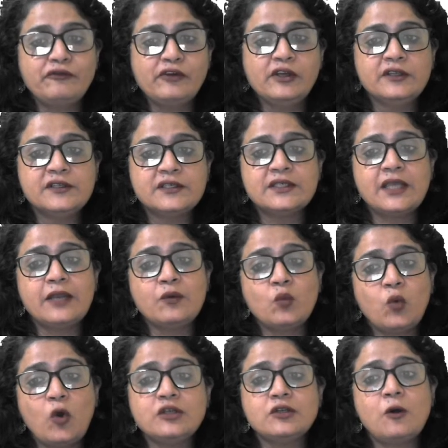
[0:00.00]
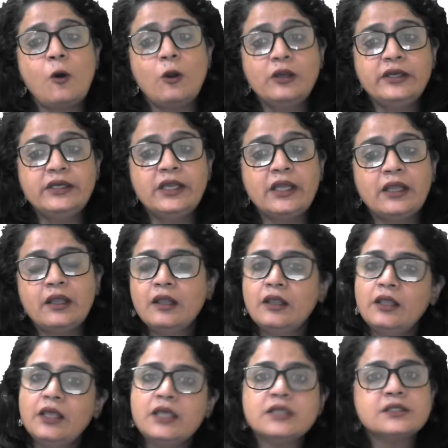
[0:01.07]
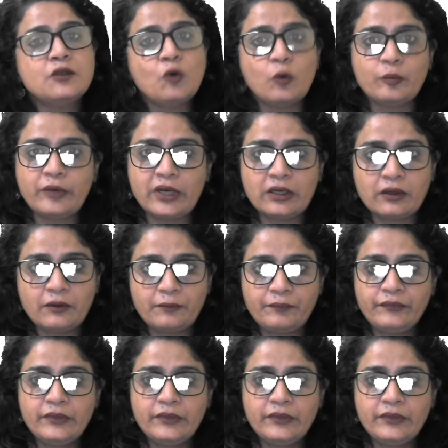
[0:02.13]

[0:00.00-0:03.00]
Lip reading: funds and want a holiday is a no-brainer.